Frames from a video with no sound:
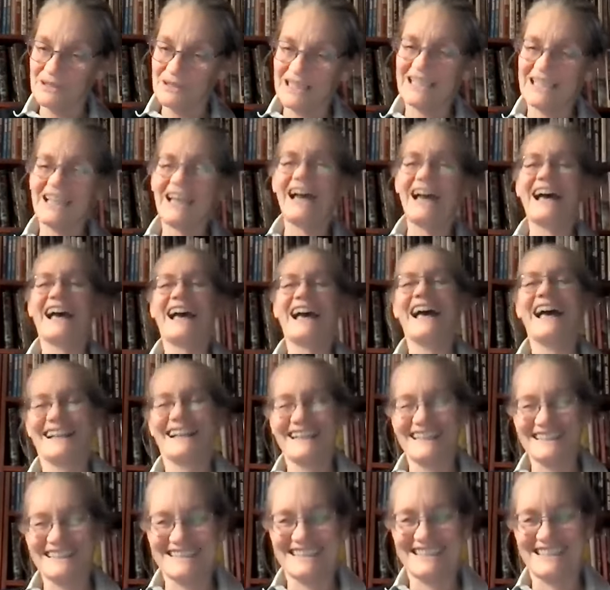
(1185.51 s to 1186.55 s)

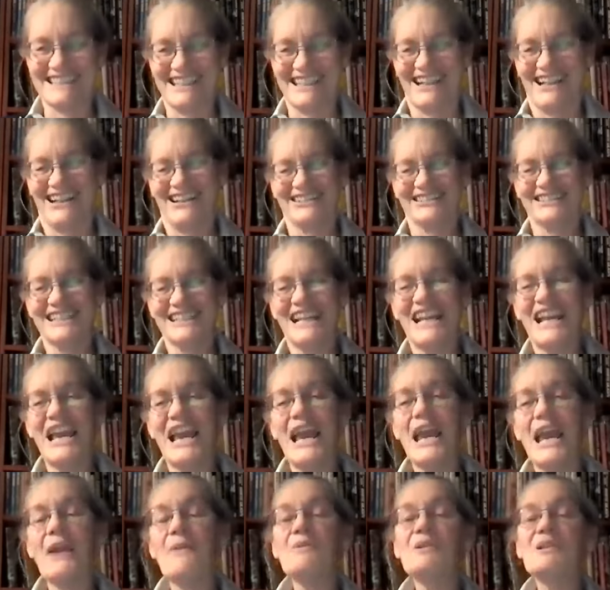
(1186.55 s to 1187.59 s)
so
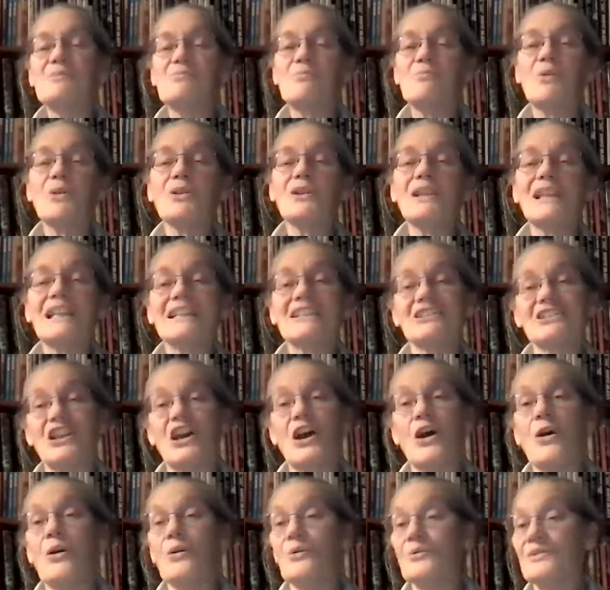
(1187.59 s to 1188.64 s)
it was more like,
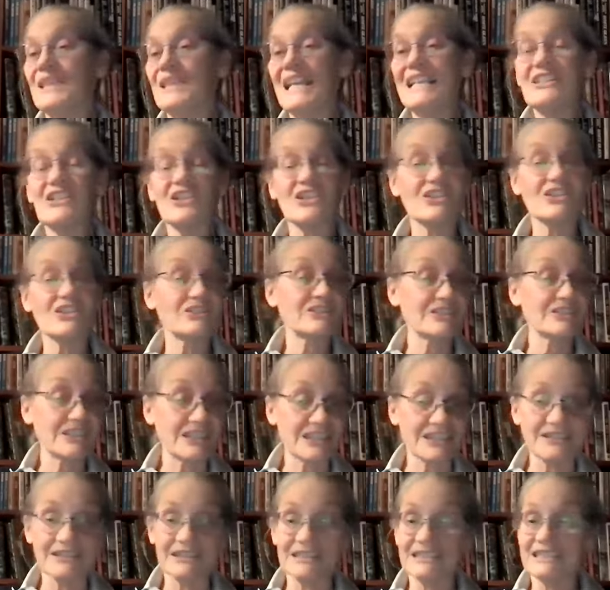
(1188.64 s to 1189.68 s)
no, they just
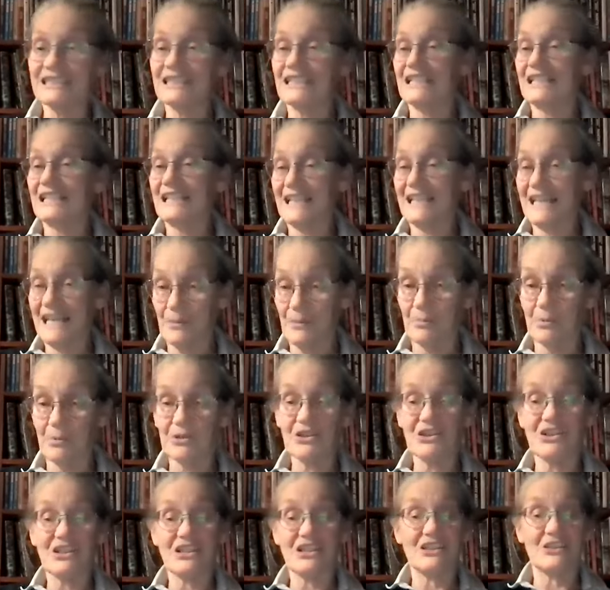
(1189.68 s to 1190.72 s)
literally can't
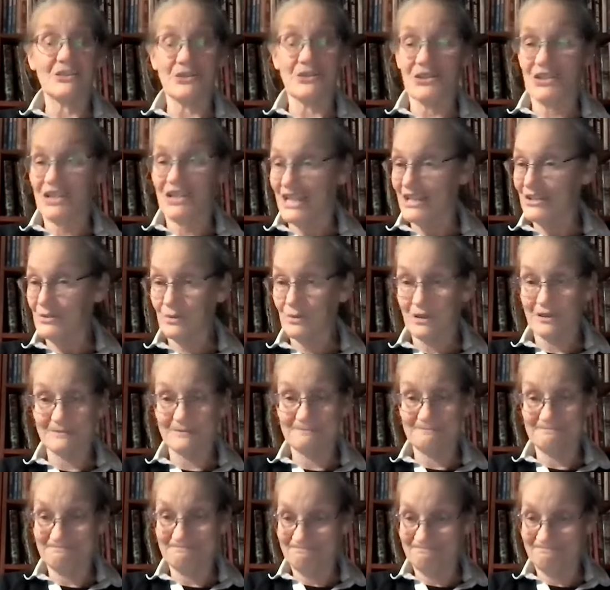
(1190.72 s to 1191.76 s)
put us in their schedule.